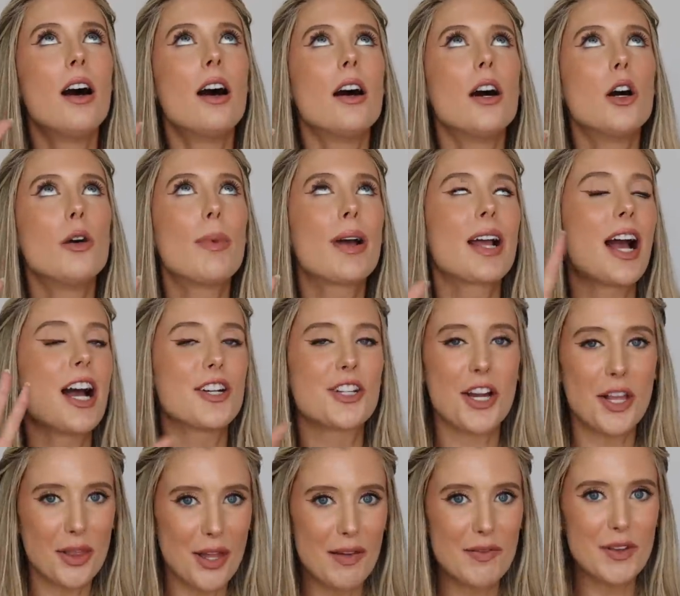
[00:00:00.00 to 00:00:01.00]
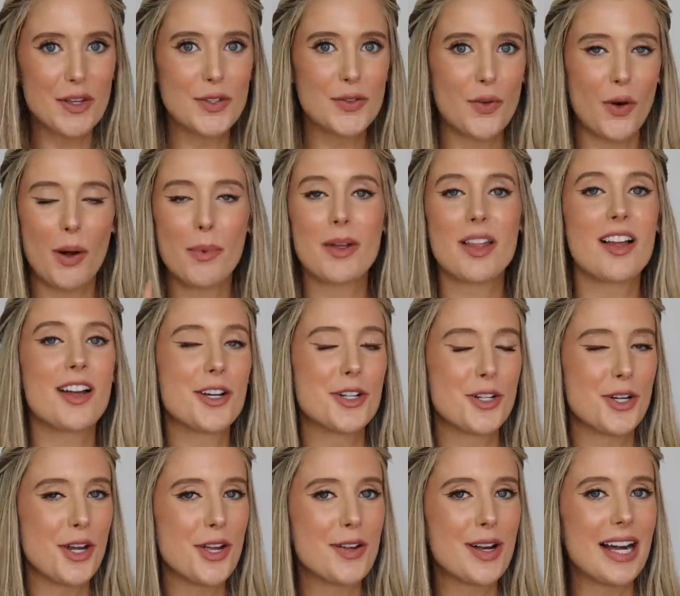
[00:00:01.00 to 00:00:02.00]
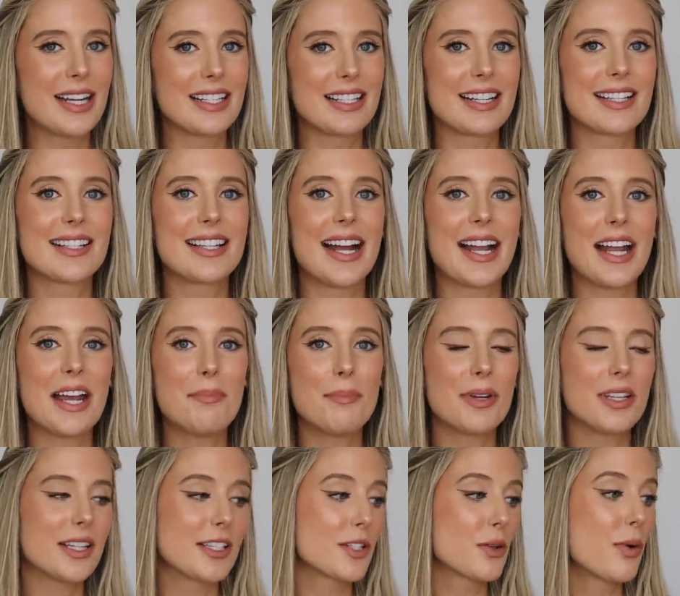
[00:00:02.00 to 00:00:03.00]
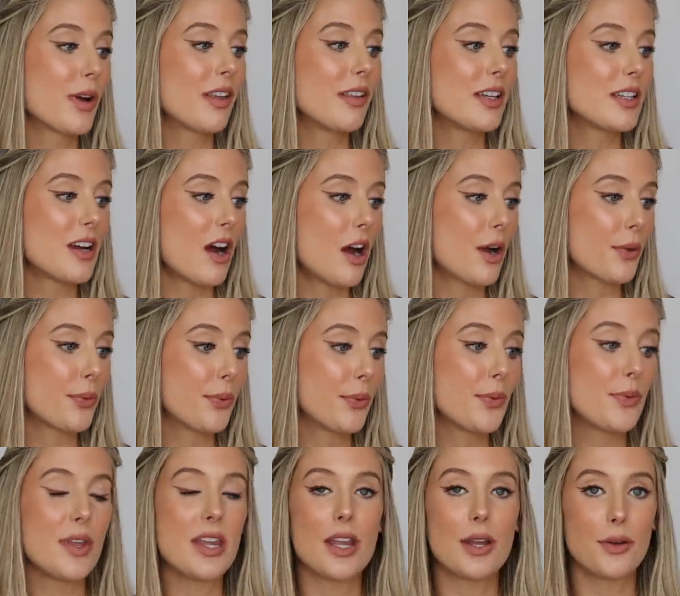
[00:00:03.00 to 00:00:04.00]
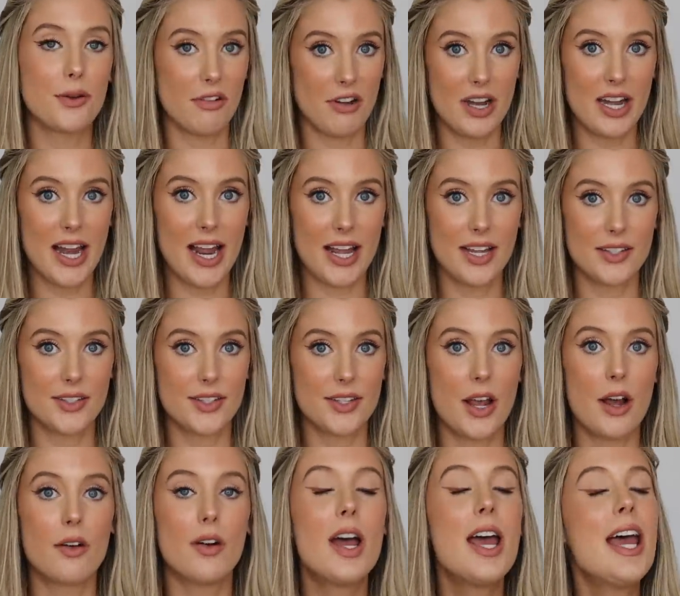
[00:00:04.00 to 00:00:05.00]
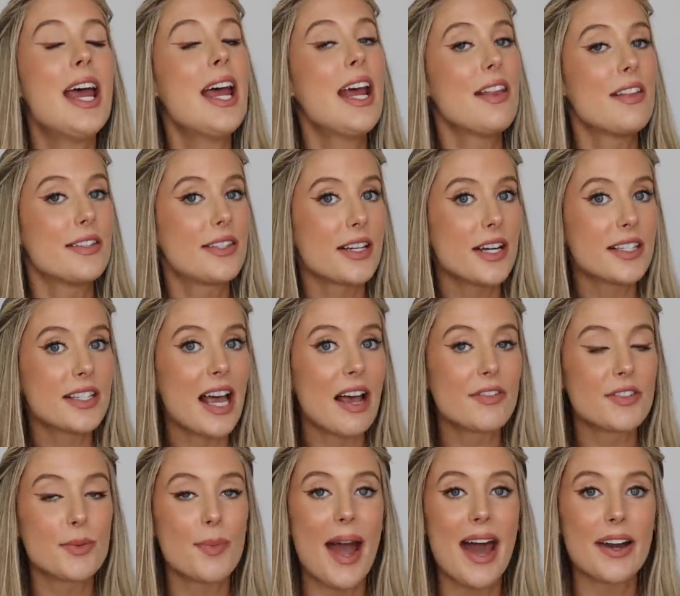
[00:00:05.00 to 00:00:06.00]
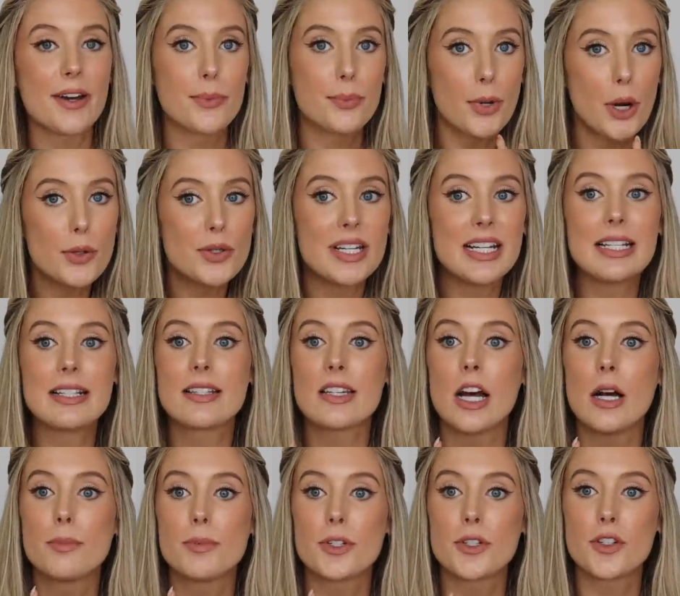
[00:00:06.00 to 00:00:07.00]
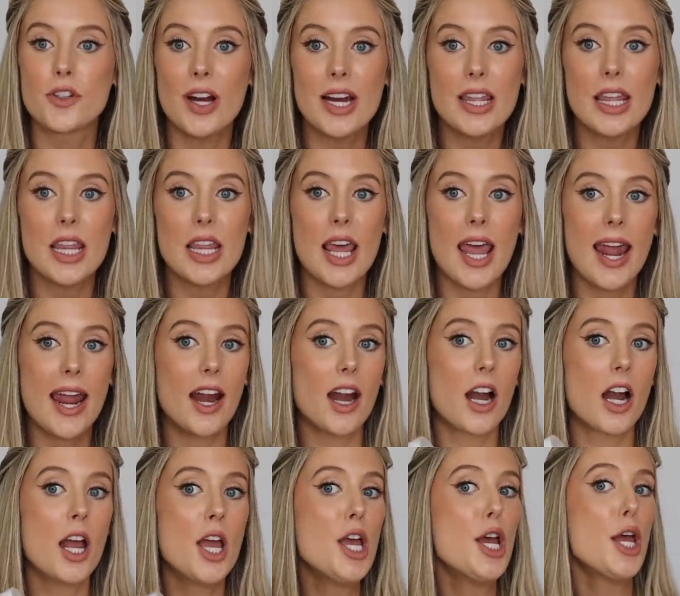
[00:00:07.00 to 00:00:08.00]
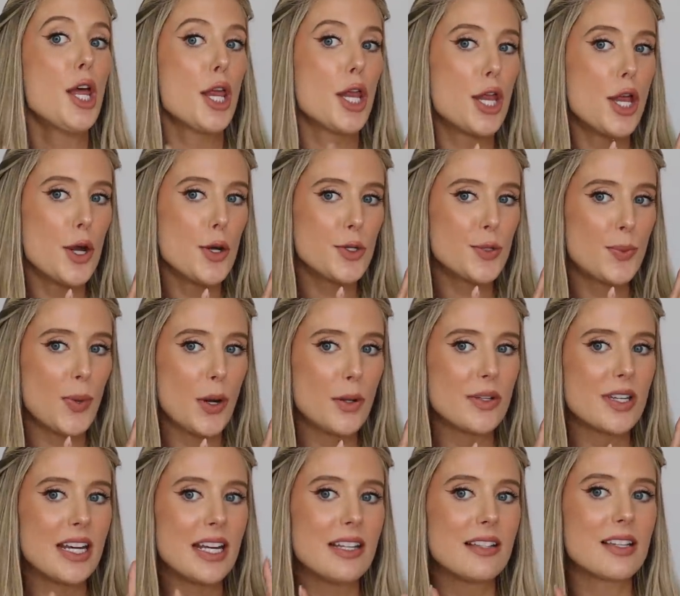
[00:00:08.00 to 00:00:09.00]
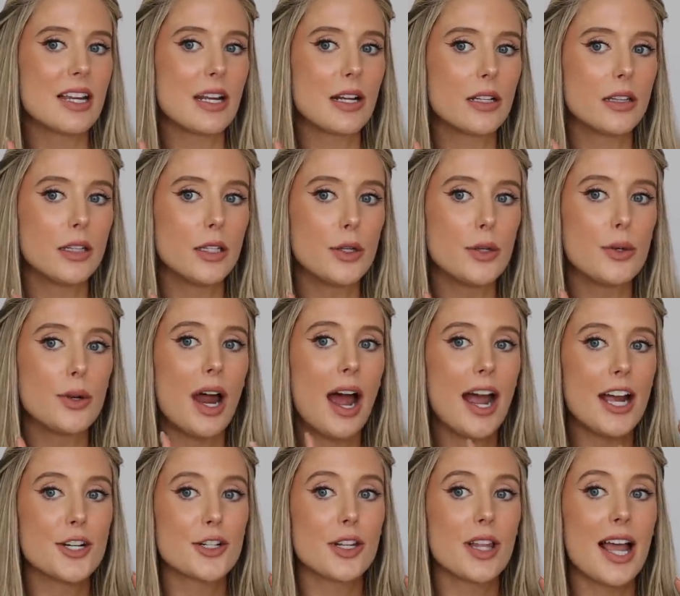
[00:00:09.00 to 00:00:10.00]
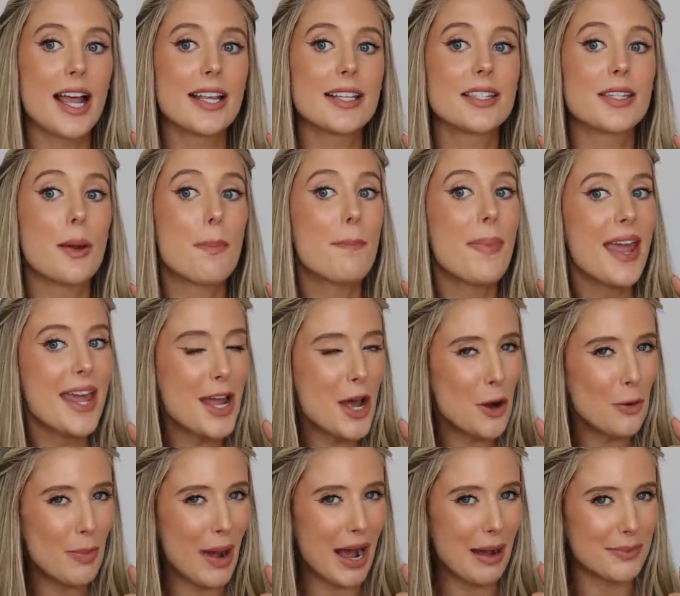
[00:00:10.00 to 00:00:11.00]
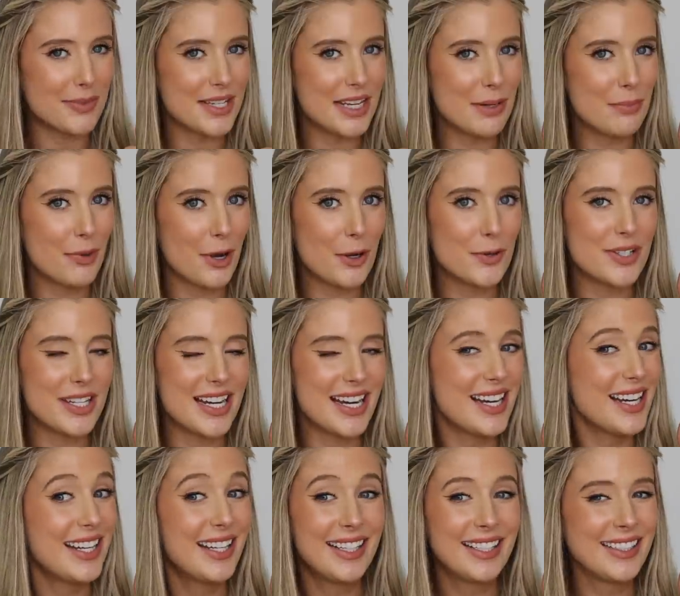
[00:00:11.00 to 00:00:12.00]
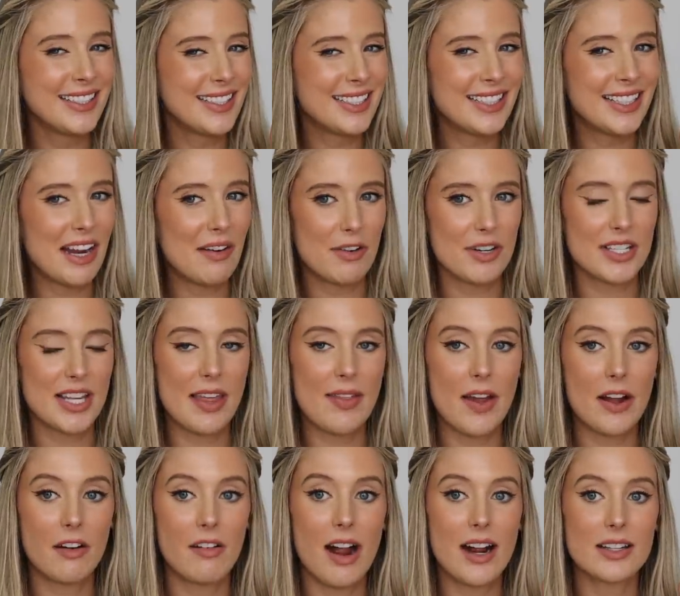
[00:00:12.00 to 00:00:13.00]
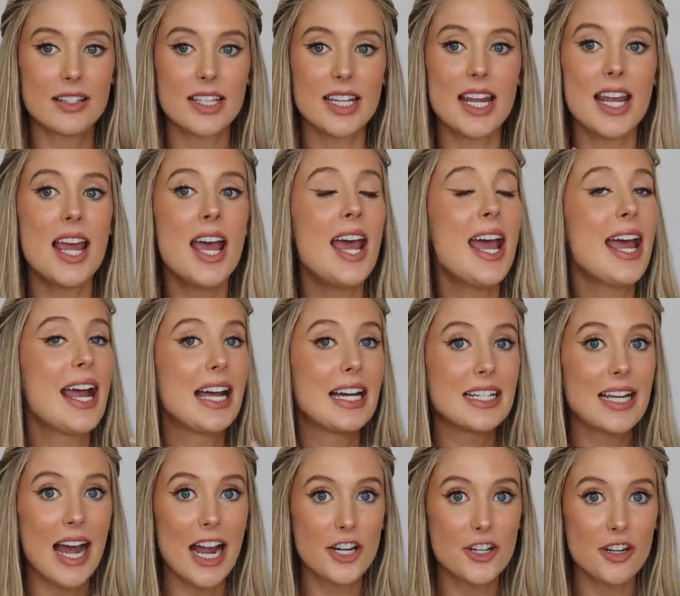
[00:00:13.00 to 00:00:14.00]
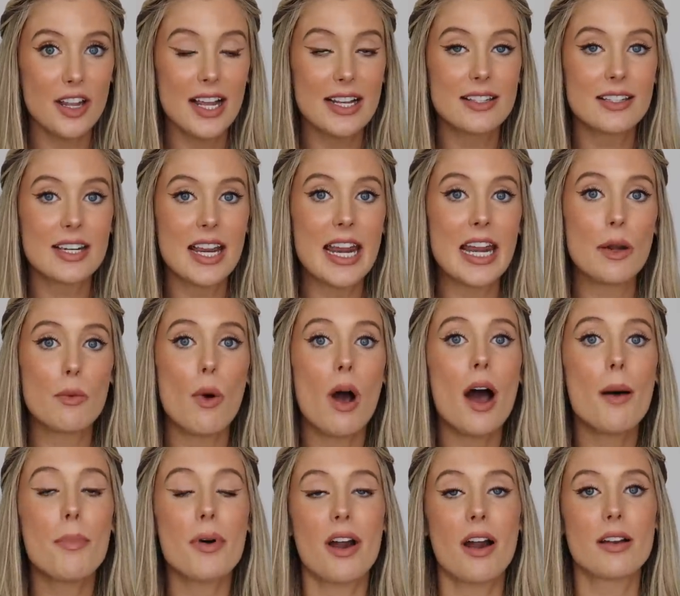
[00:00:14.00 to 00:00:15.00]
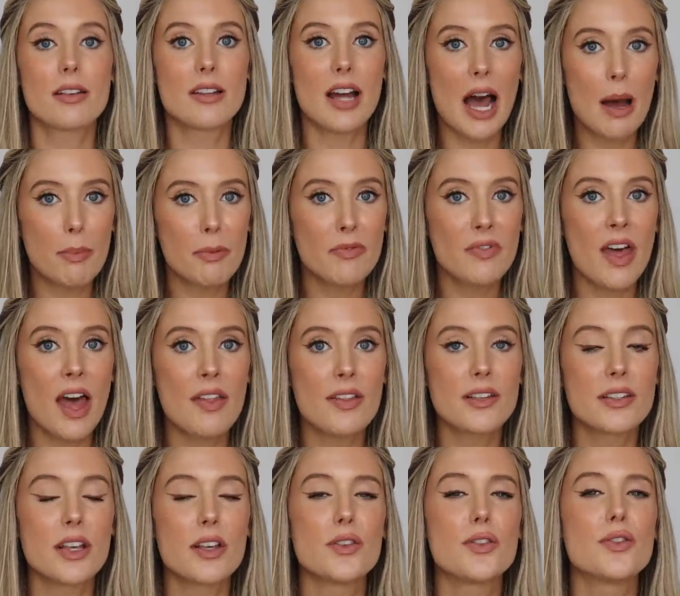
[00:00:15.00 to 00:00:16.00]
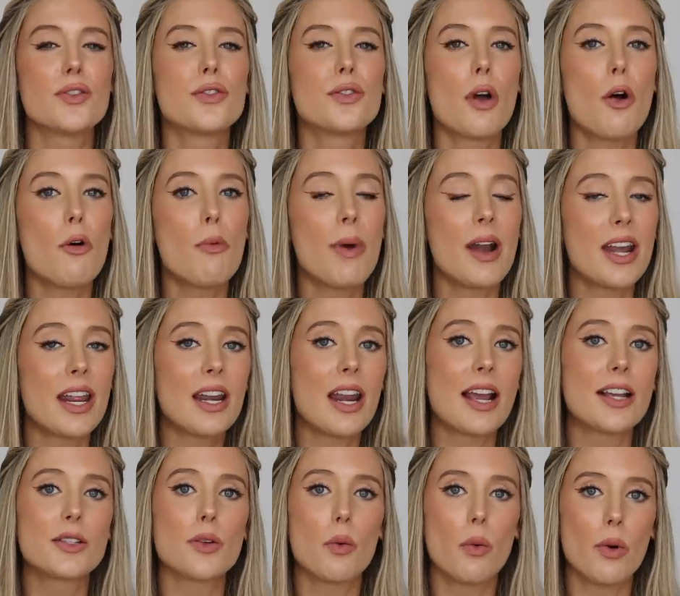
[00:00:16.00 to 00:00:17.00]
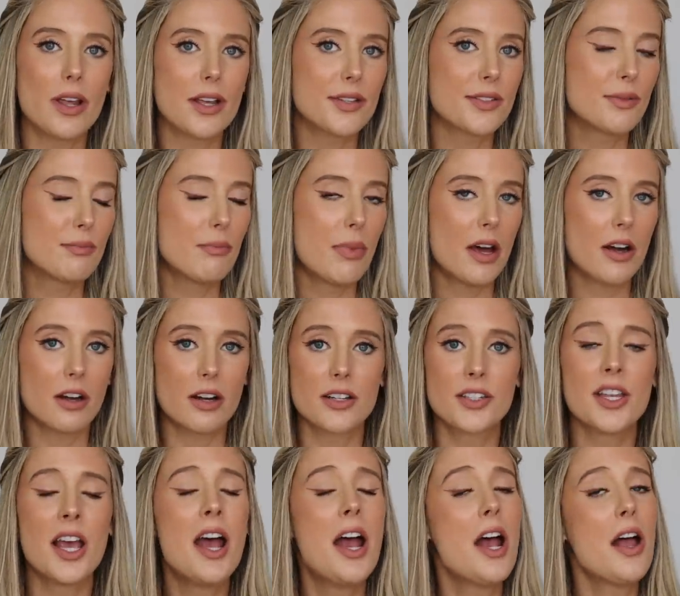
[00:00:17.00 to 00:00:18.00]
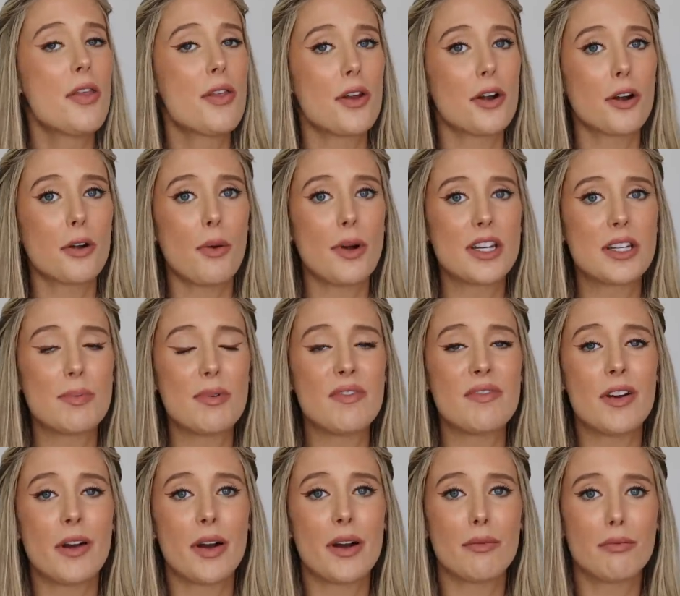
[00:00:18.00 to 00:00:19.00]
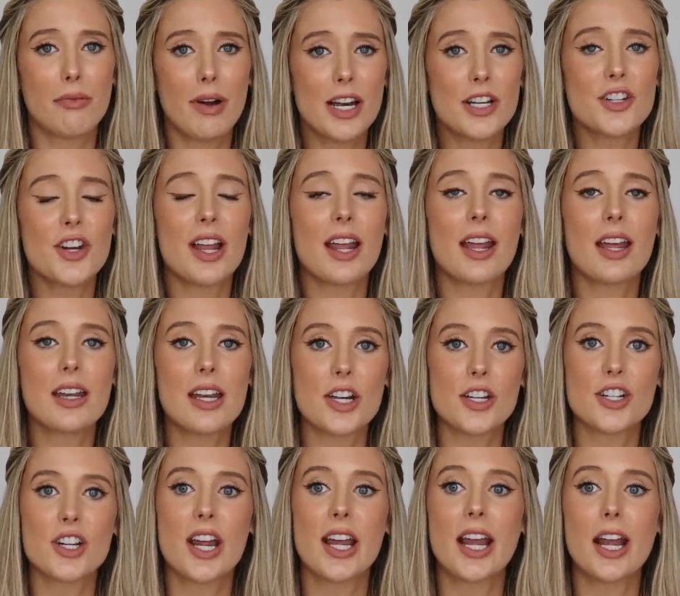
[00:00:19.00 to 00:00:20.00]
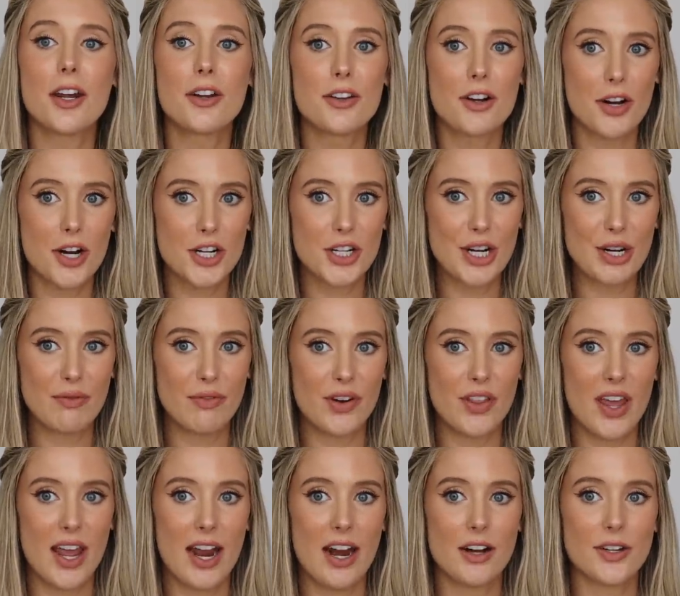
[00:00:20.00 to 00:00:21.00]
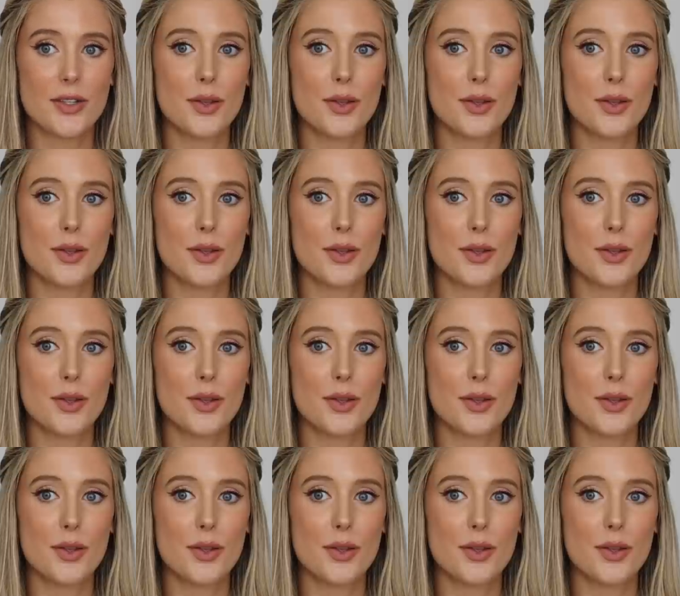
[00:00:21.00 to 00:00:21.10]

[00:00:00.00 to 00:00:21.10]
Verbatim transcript: Oh my gosh, I love this formula. I'll show you guys in a second, but let's quickly talk through the ingredients. So this does have some added proteins to help to strengthen the hair. Those proteins include hydrolyzed Bayo bobseed protein, never say that correctly, and hydrolyzed quinoa, but on top of that, this has so many nice oils and butters that are going to be very rich and conditioning and nourishing for the hair.